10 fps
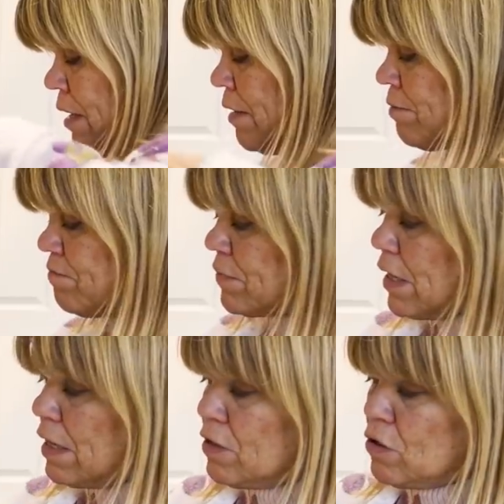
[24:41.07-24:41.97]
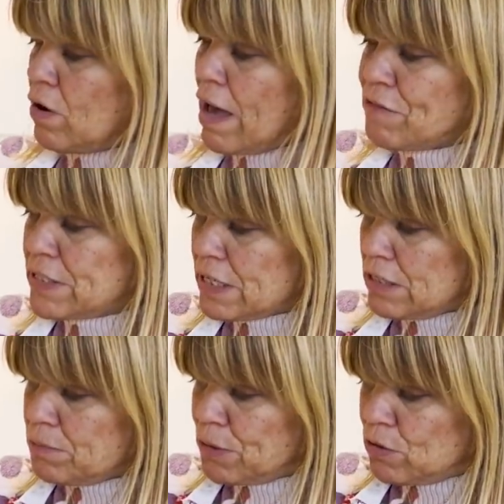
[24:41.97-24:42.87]
a, I don't know, 1/2
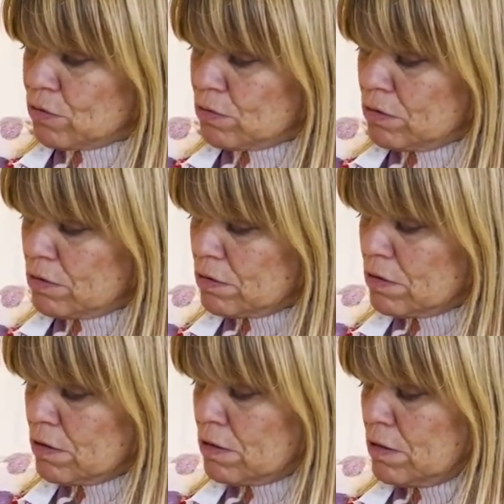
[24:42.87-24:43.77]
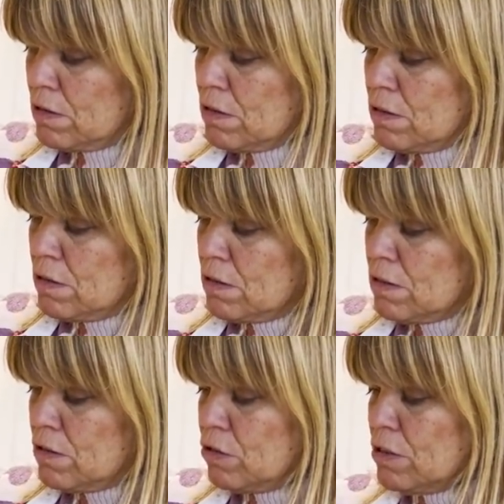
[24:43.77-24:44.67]
teaspoon.
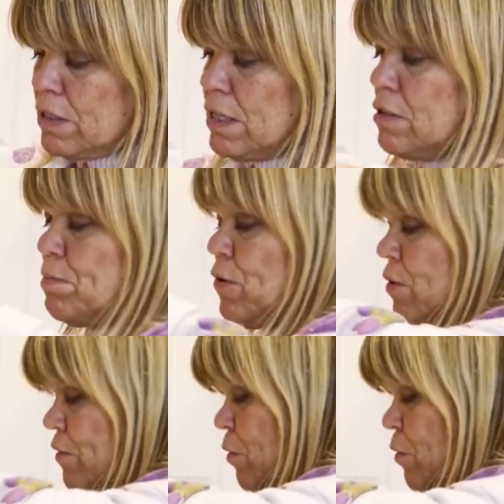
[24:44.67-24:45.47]
To a teaspoon of